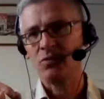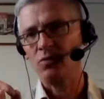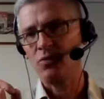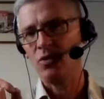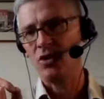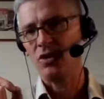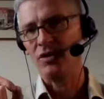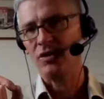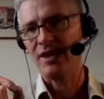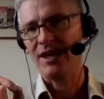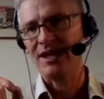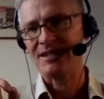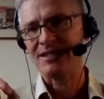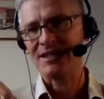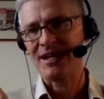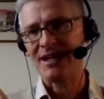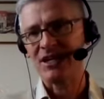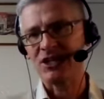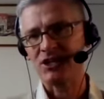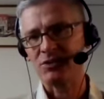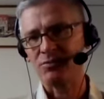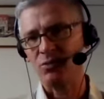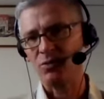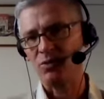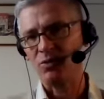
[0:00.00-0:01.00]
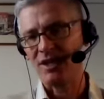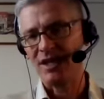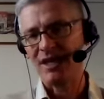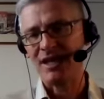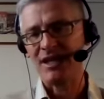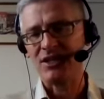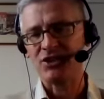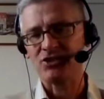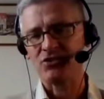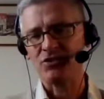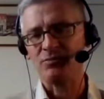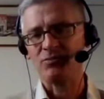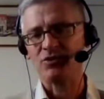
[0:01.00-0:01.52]
what their tangible
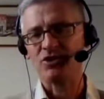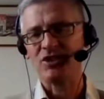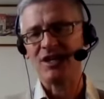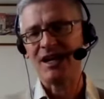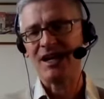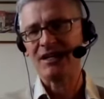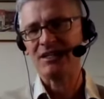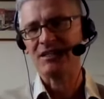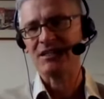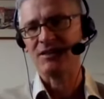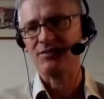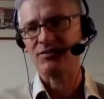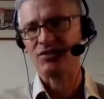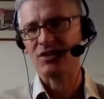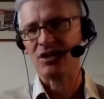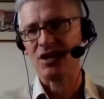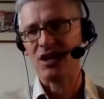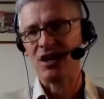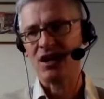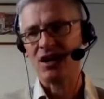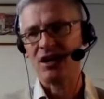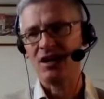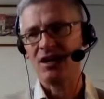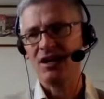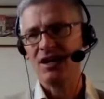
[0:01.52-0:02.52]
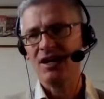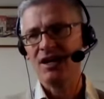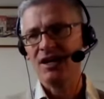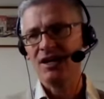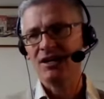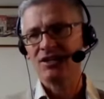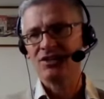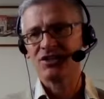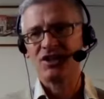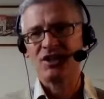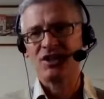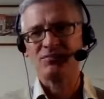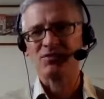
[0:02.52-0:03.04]
needs or objectives are
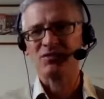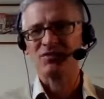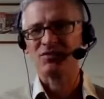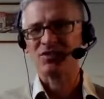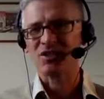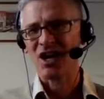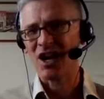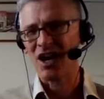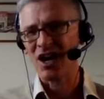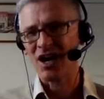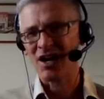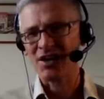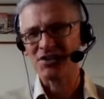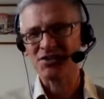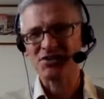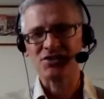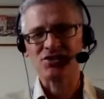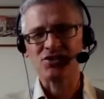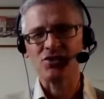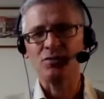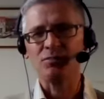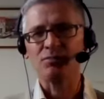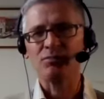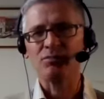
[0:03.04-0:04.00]
in terms of tasks or